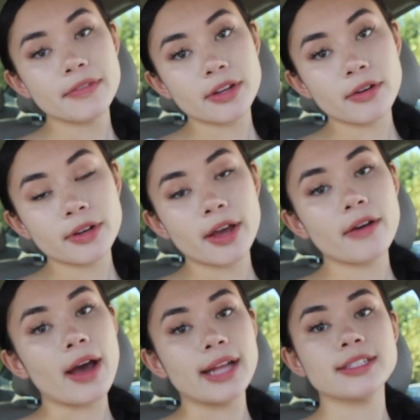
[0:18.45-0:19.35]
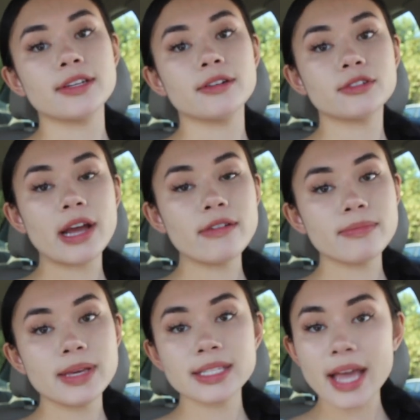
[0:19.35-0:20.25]
If you don't know, I do Dry
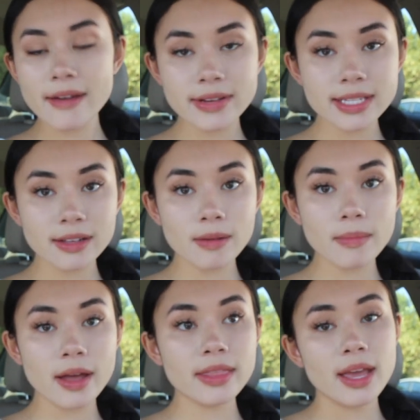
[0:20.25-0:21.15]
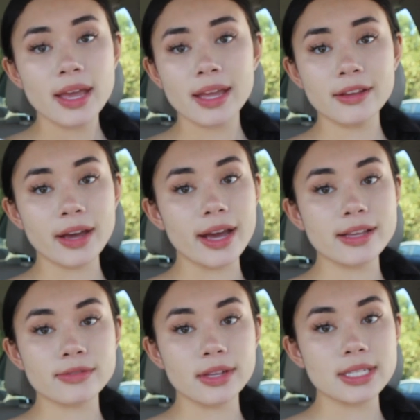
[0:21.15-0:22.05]
With Me's every single month, and you
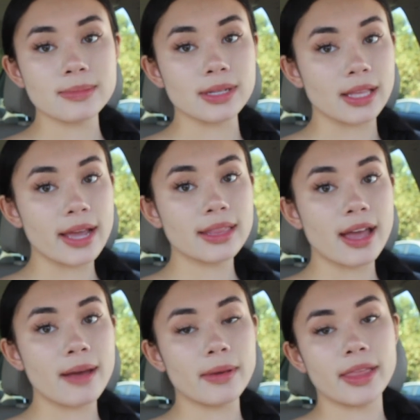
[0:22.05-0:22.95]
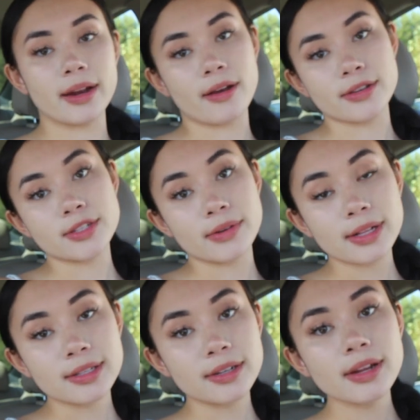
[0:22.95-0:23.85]
guys really seem to like them. And then I also
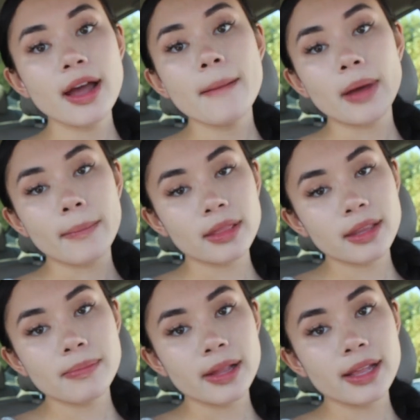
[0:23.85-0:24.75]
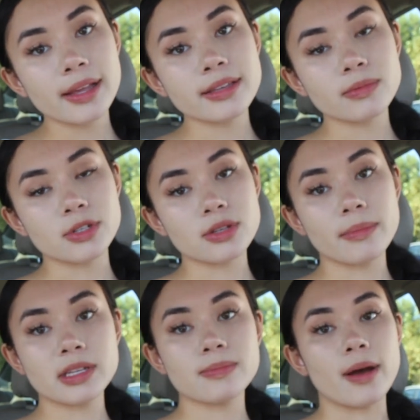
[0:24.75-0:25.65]
include my monthly playlist, which is
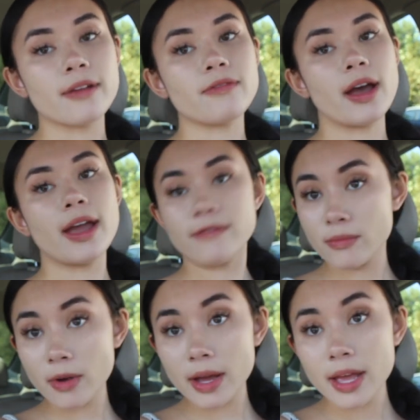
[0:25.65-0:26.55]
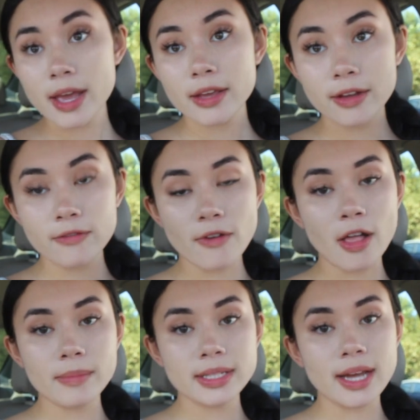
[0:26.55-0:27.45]
on my Spotify. If you want, you can
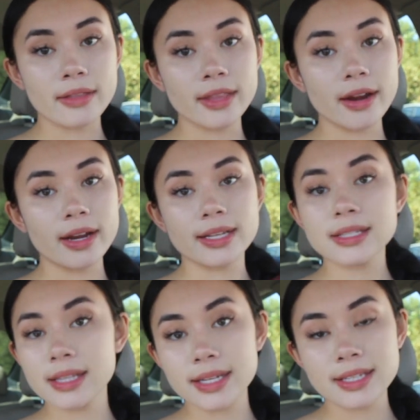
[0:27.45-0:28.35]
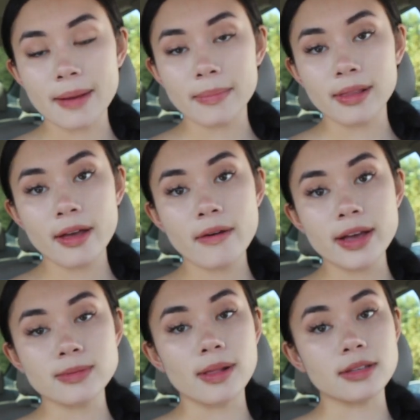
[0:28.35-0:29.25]
follow me down there. It is linked down below,
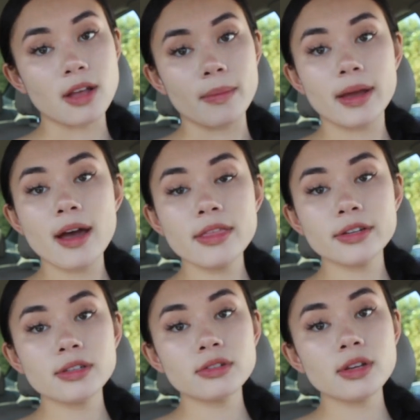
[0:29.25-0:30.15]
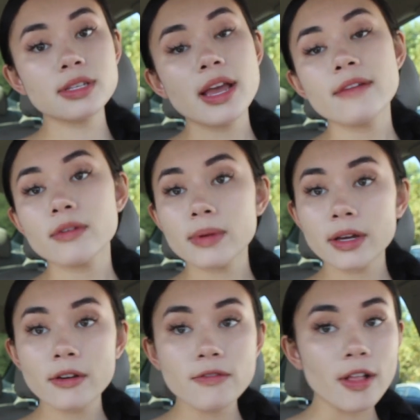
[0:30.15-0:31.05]
as well as all my other socials if you want
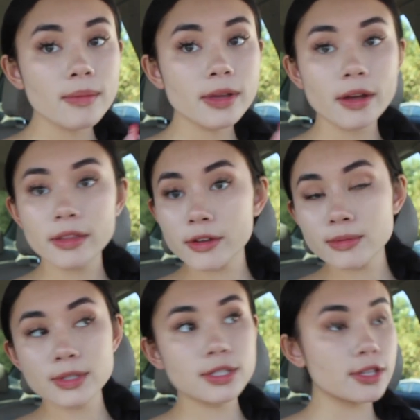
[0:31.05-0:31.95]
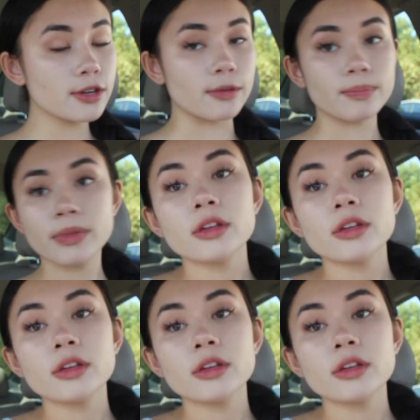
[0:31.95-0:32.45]
to go follow me on those ones too.